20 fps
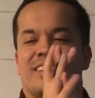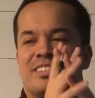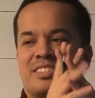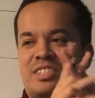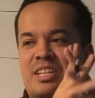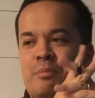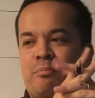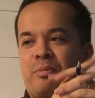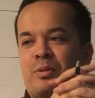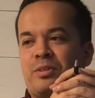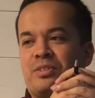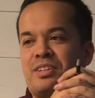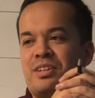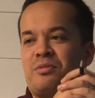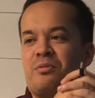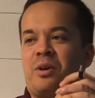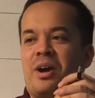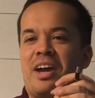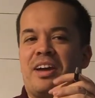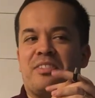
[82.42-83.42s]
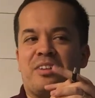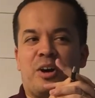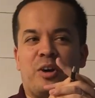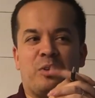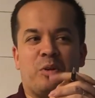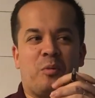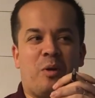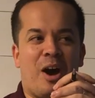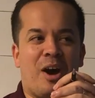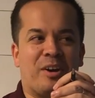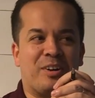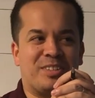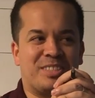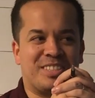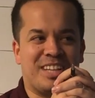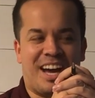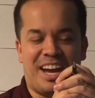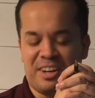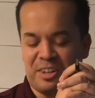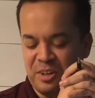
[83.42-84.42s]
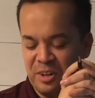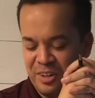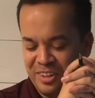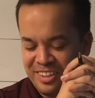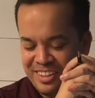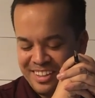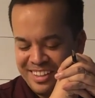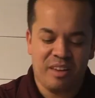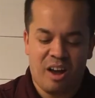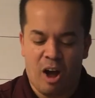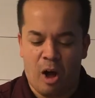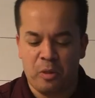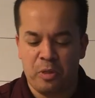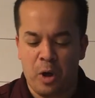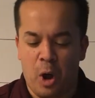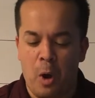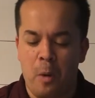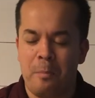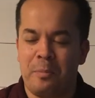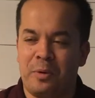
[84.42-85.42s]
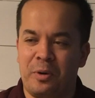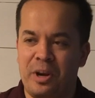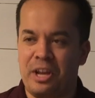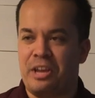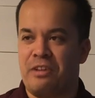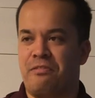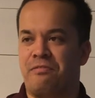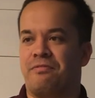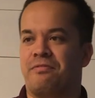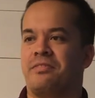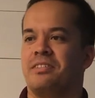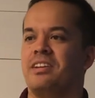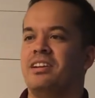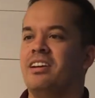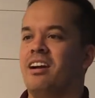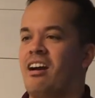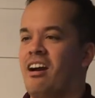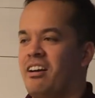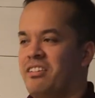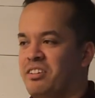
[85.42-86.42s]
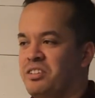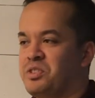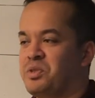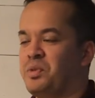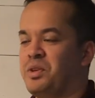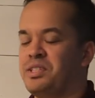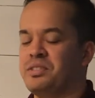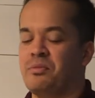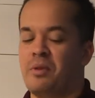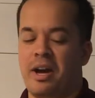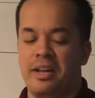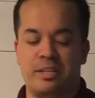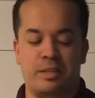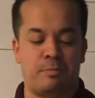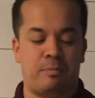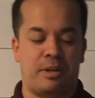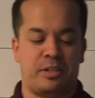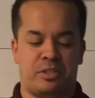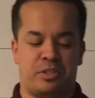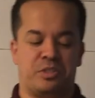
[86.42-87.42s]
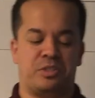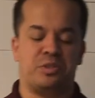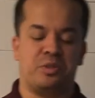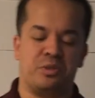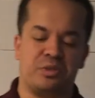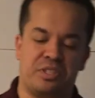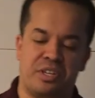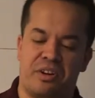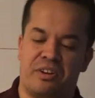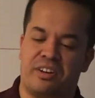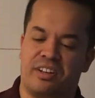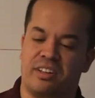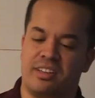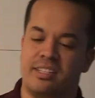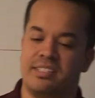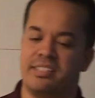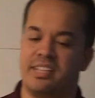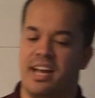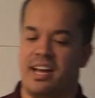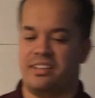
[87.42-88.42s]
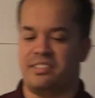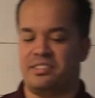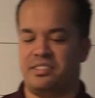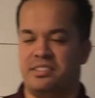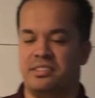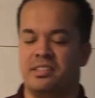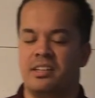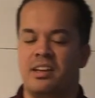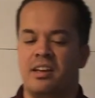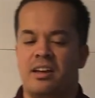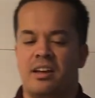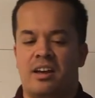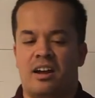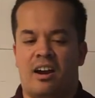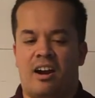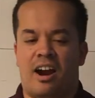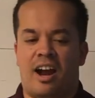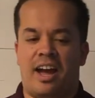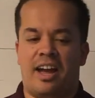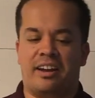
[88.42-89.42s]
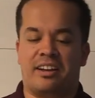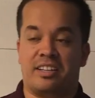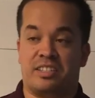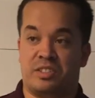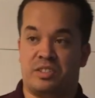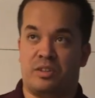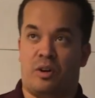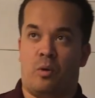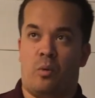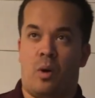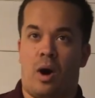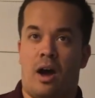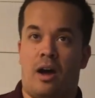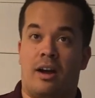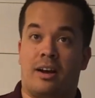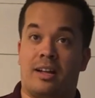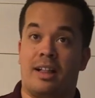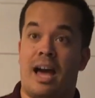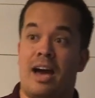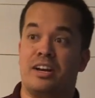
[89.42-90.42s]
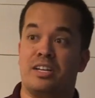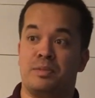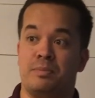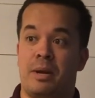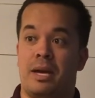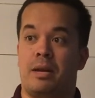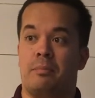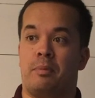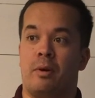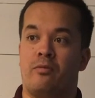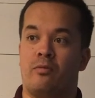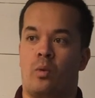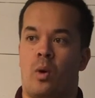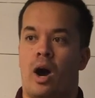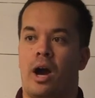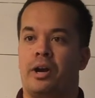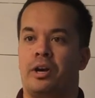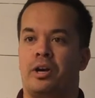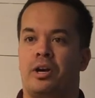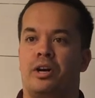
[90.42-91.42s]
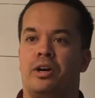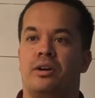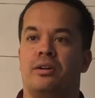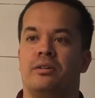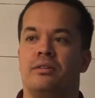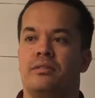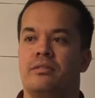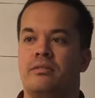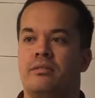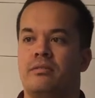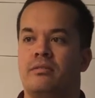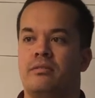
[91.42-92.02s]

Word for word: Simpleton way though the water cycle. Although brief, all right, and there's a reason why this picture is used here in Ecclesiastes. All right, because a, a, cloud is made up of water,